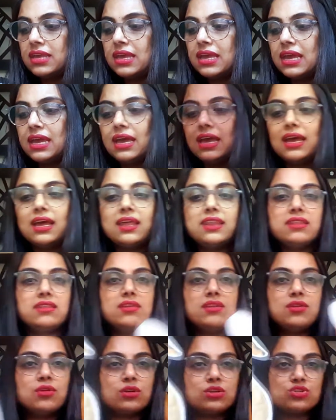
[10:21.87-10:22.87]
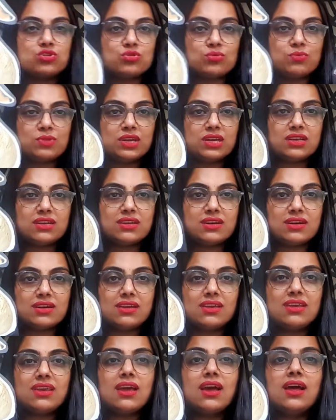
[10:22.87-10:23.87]
and the not so big duck.
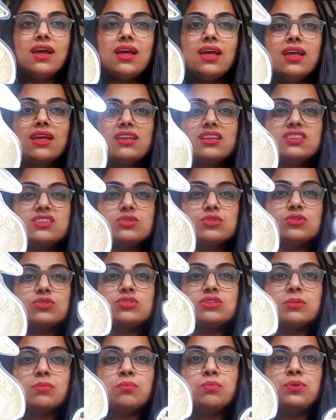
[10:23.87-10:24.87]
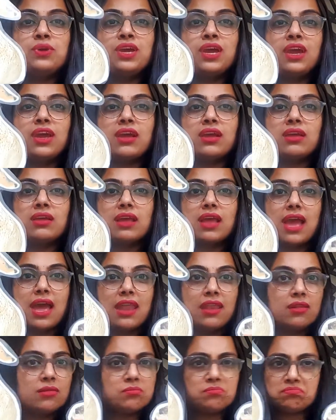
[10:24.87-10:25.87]
Yeah, so you say big
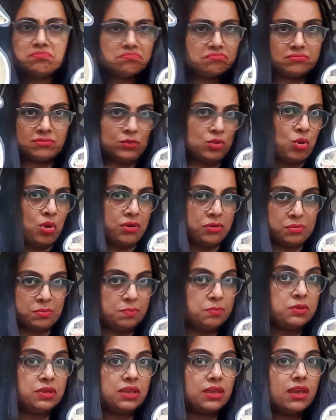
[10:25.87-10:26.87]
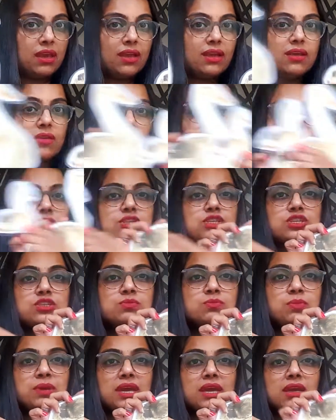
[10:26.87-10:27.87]
and not big. Which is
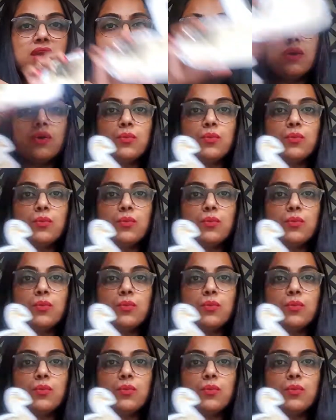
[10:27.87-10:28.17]
big?